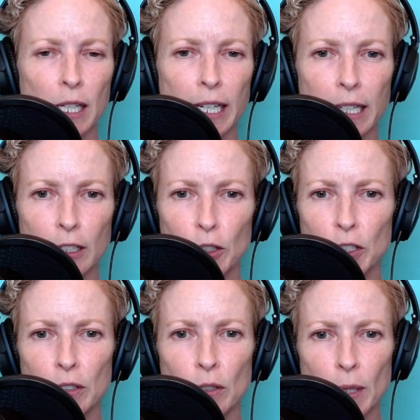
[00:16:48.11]
like you're
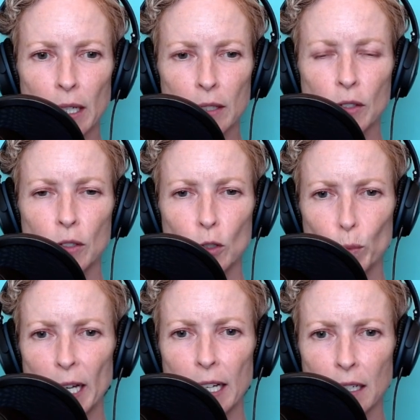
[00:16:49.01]
doing a
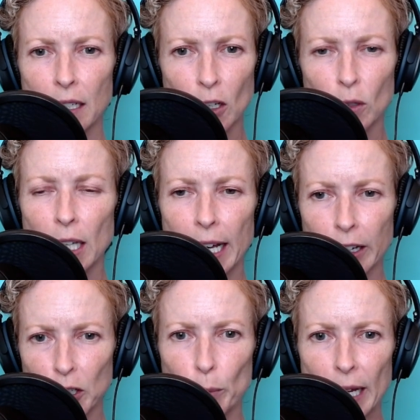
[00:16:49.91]
supine, lying
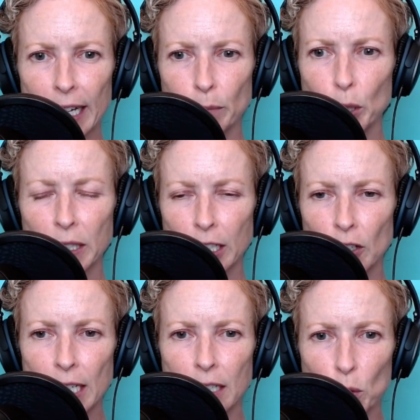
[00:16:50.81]
on your back and pulling your
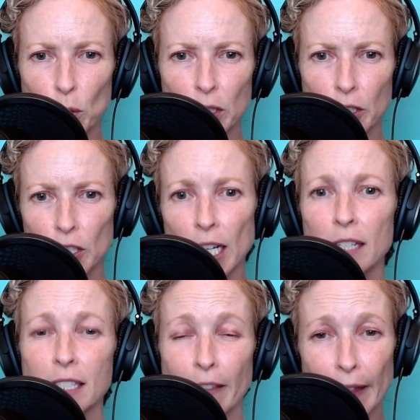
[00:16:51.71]
knee in towards your
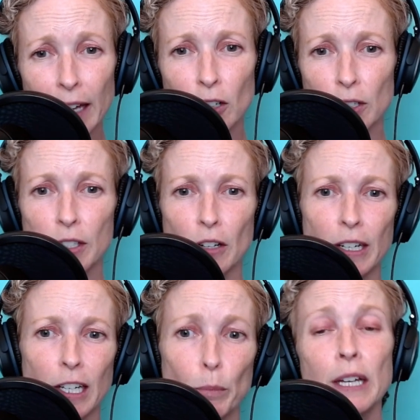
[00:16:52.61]
chest and that hurts their
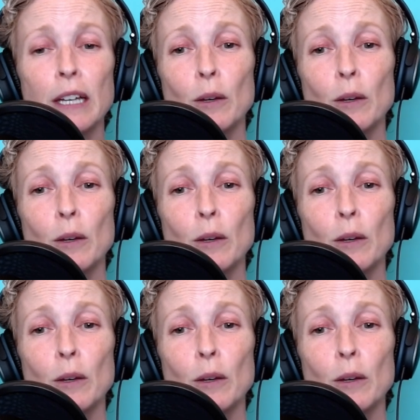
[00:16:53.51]
hip,